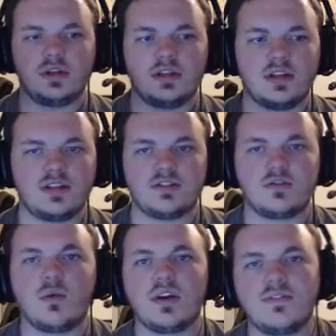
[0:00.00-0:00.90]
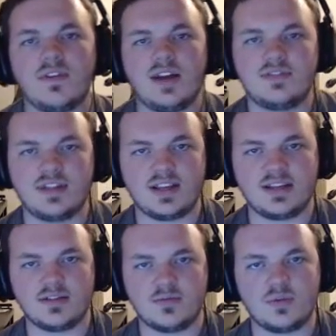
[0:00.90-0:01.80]
It's 25
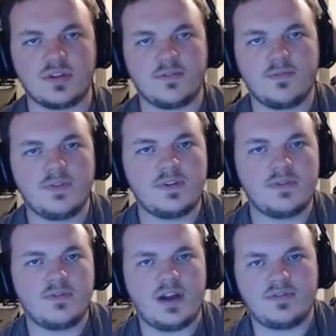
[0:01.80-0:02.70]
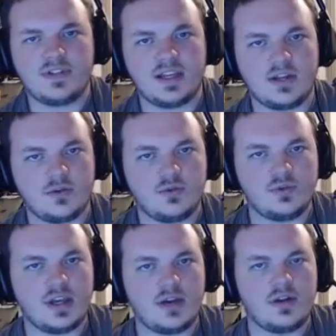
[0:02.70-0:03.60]
seconds with a 55-second
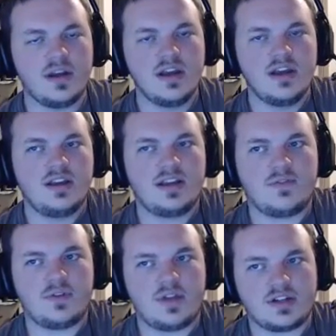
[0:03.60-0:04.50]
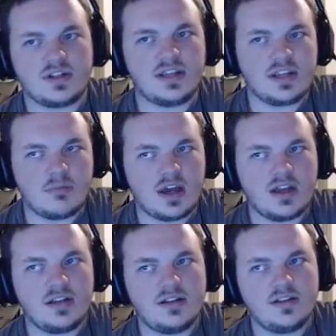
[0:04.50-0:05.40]
cooldown. Now if you actually think
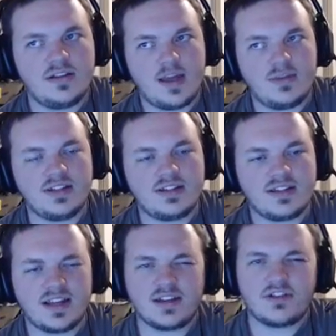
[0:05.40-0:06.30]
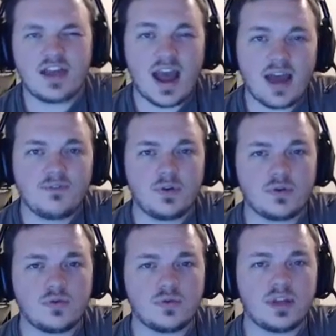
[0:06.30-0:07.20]
about it, that means that technically half
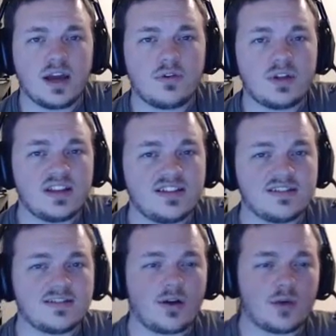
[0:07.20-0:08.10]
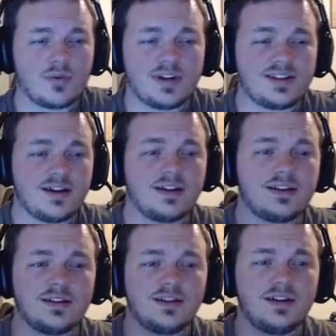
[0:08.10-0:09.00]
your cooldown is already
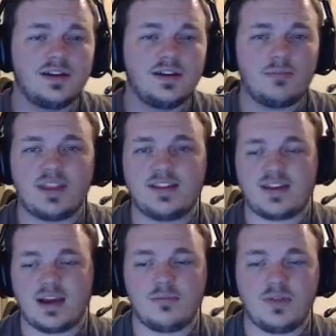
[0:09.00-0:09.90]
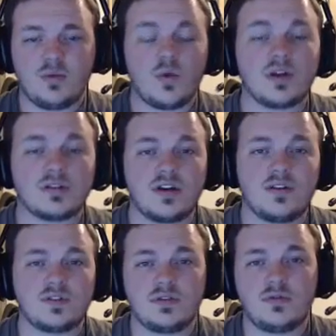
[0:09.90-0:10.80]
done by the time it wears
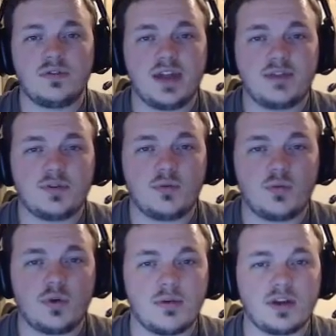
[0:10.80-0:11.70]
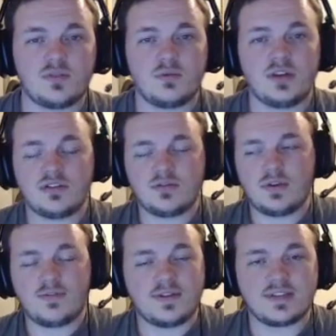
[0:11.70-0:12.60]
off, so you only have to worry about
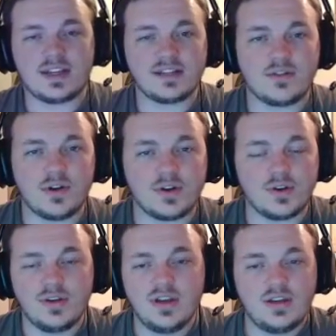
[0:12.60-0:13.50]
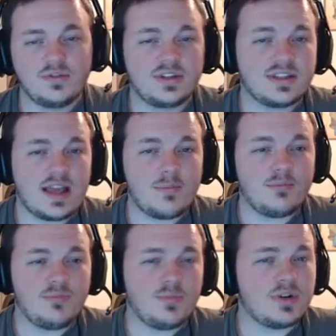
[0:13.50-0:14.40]
20-25 seconds longer, which isn't that
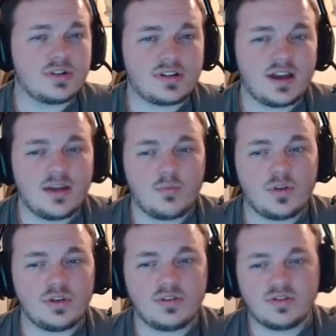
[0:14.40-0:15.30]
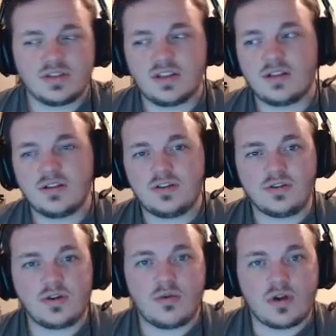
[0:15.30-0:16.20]
much time when you're sitting there and
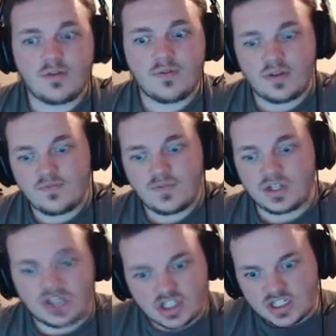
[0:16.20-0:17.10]
you're going off on fucking.